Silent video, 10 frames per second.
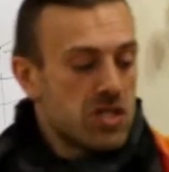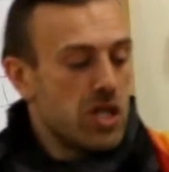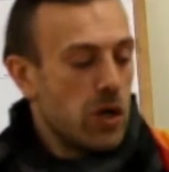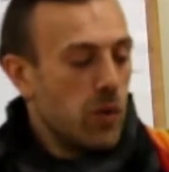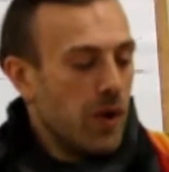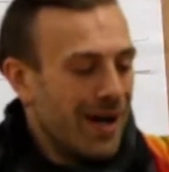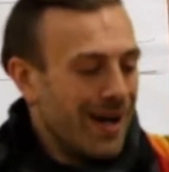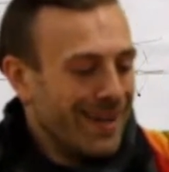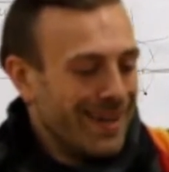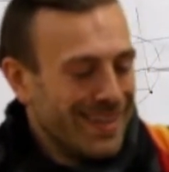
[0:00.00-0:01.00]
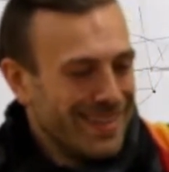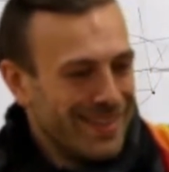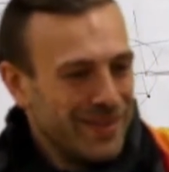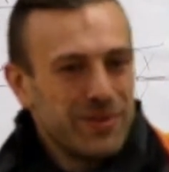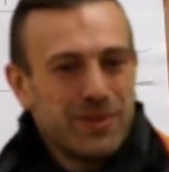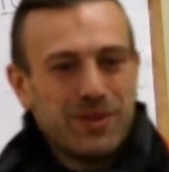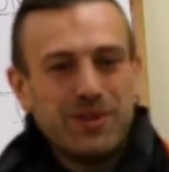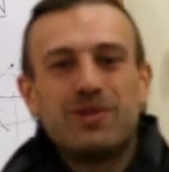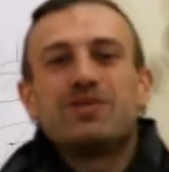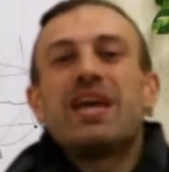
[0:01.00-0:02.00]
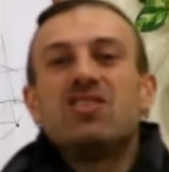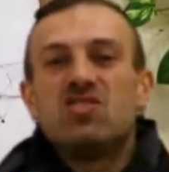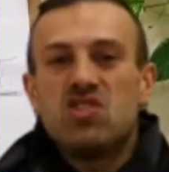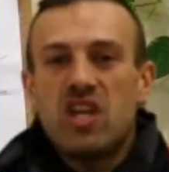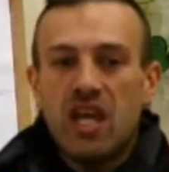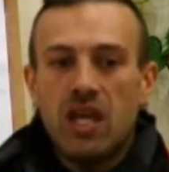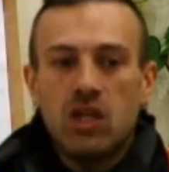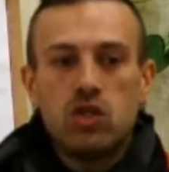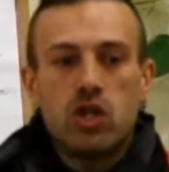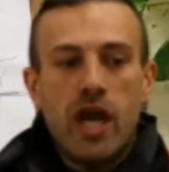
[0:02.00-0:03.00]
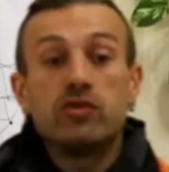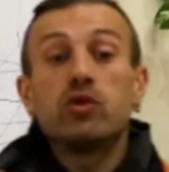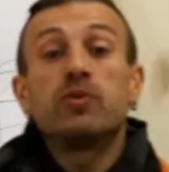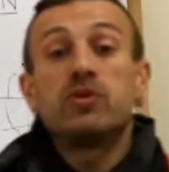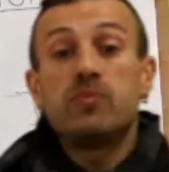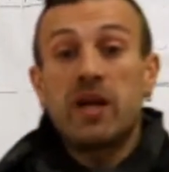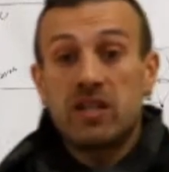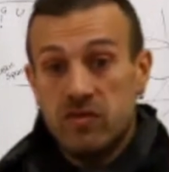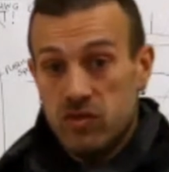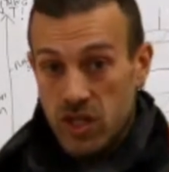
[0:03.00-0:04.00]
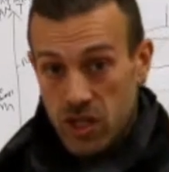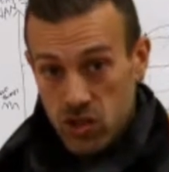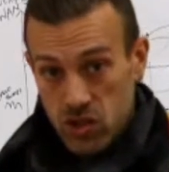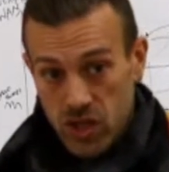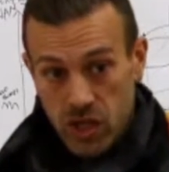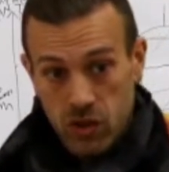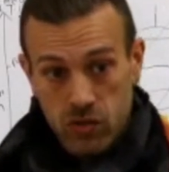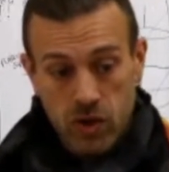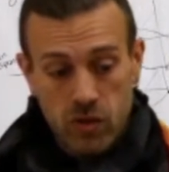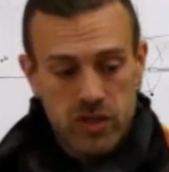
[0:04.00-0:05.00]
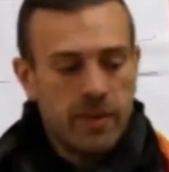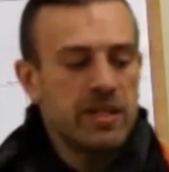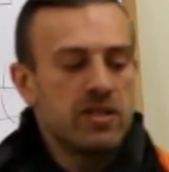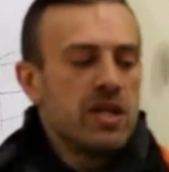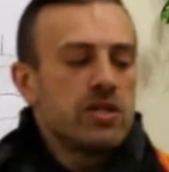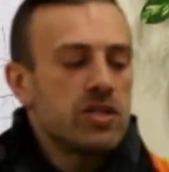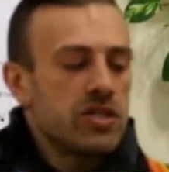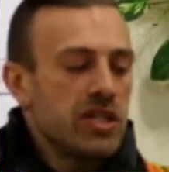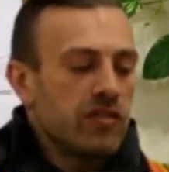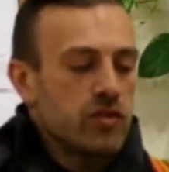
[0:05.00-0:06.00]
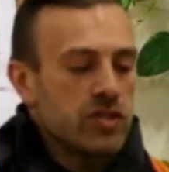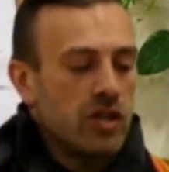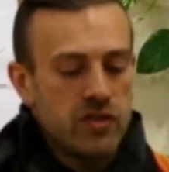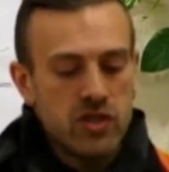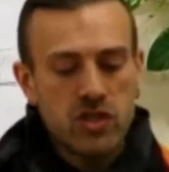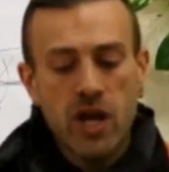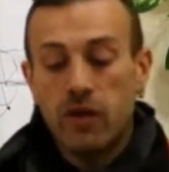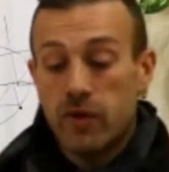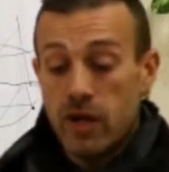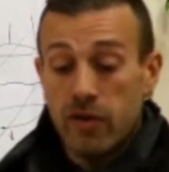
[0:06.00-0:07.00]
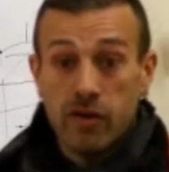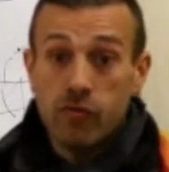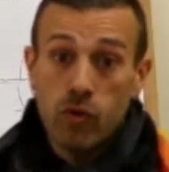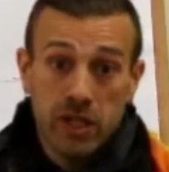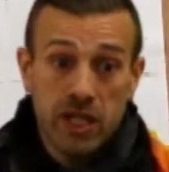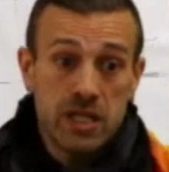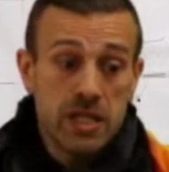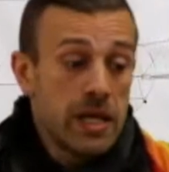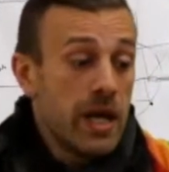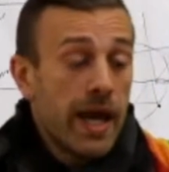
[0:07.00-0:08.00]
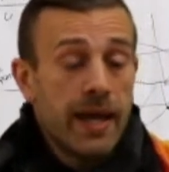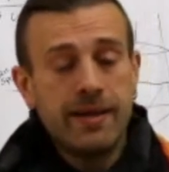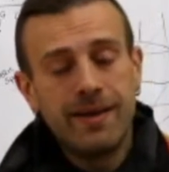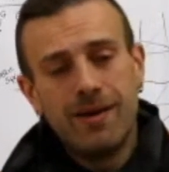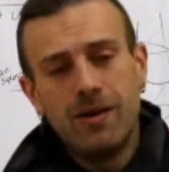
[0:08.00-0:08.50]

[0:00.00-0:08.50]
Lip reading: So, you know, your tastes change as your perspective changes and grows. I mean, just think of yourself as a child right now. I've got 4 kids. And,